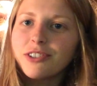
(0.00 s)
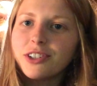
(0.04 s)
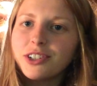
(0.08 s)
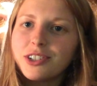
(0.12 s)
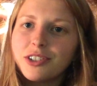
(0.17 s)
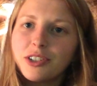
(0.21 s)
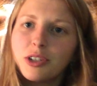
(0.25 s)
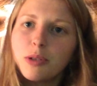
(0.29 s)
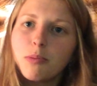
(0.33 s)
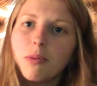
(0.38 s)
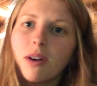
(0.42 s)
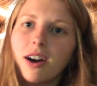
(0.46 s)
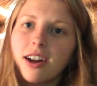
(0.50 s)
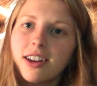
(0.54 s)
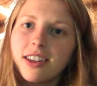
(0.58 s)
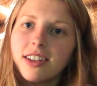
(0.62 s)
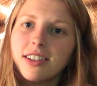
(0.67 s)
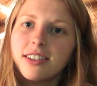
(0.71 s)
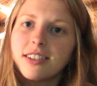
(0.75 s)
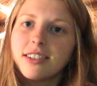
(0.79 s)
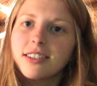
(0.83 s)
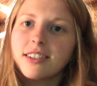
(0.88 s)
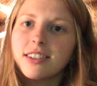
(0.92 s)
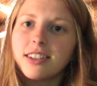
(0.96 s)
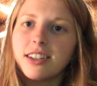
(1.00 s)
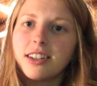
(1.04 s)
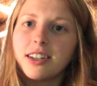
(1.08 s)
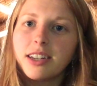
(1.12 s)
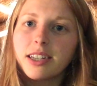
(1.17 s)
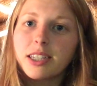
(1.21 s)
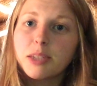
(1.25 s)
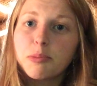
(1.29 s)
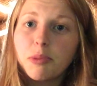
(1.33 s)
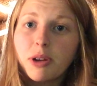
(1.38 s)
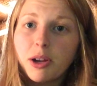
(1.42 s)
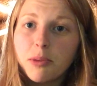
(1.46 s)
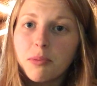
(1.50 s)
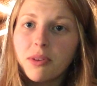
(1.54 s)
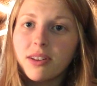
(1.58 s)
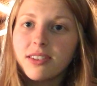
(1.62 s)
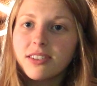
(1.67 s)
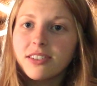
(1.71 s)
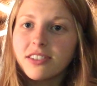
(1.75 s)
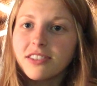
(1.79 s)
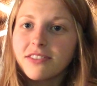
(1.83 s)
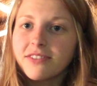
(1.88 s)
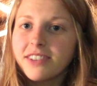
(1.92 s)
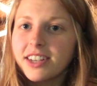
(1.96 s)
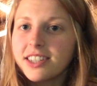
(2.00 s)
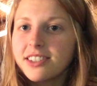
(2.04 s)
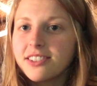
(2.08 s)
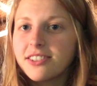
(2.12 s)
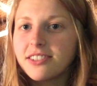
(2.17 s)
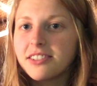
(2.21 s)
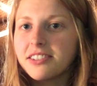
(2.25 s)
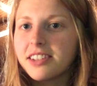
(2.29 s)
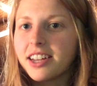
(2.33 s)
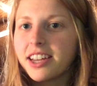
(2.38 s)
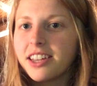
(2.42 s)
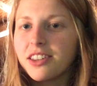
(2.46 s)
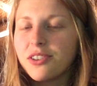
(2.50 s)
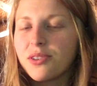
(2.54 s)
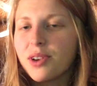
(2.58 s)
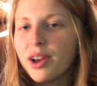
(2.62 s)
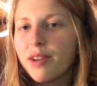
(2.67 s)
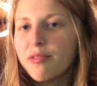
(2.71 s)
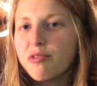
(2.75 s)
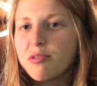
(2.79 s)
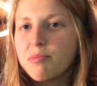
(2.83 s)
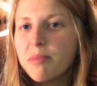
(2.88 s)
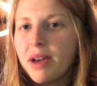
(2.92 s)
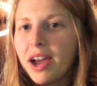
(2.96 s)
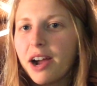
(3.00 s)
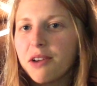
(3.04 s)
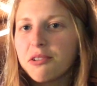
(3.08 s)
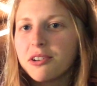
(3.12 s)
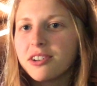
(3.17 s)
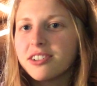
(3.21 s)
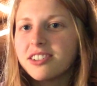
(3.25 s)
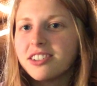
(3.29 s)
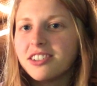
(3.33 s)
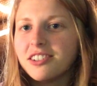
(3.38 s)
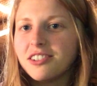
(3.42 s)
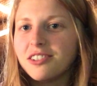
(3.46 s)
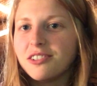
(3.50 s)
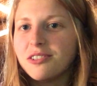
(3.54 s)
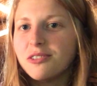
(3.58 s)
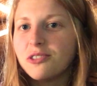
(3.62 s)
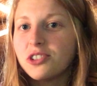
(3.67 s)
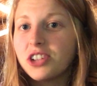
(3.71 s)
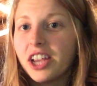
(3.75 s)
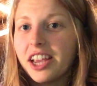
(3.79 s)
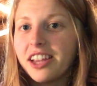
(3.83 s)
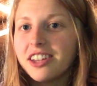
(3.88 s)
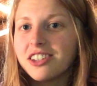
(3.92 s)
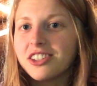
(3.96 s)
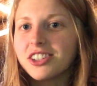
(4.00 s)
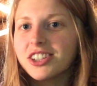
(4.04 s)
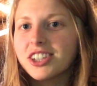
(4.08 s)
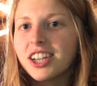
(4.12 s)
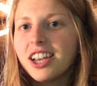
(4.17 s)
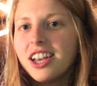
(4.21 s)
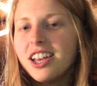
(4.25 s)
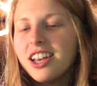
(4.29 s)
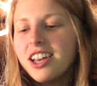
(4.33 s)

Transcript: Your body is an experimental vessel that you have the power to change.